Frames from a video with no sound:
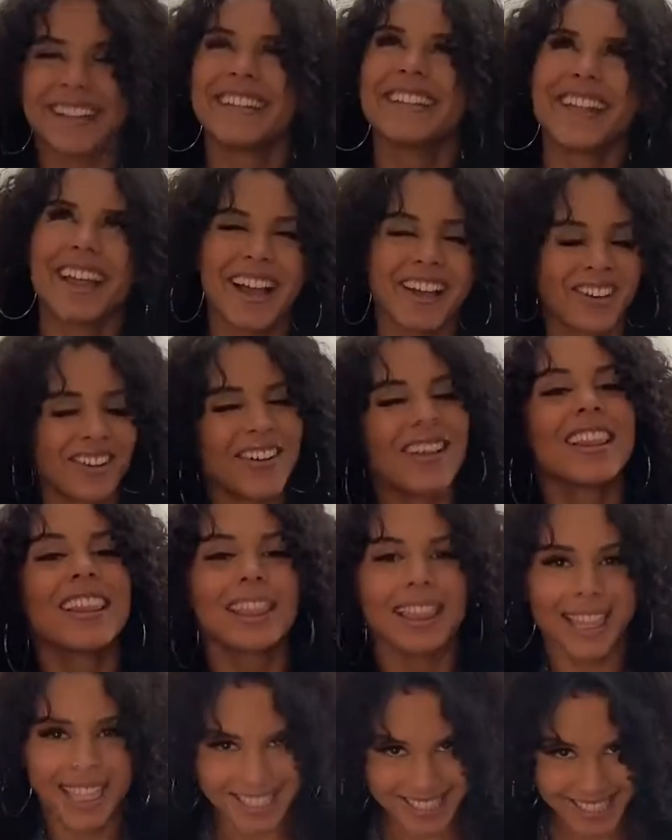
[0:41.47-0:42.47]
now
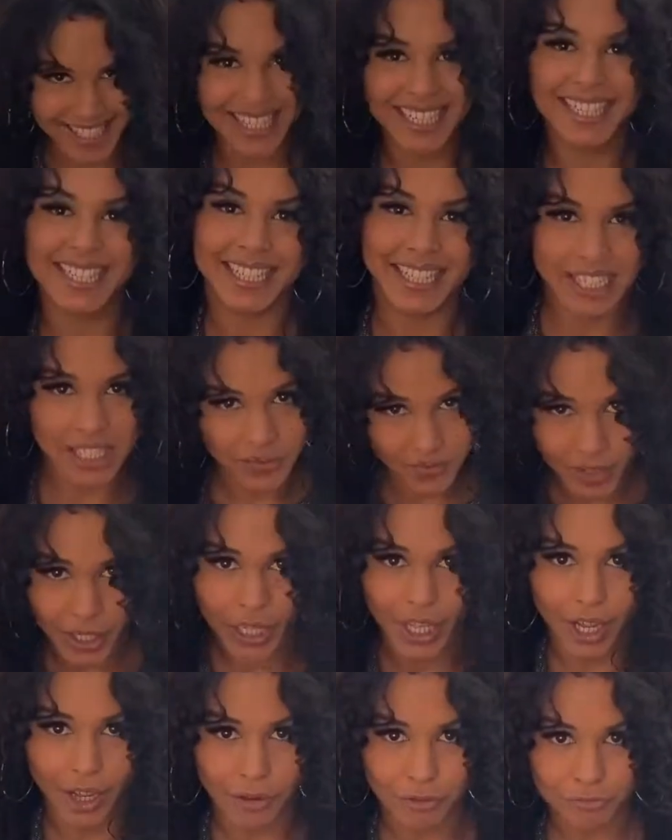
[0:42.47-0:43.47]
let's get into this video.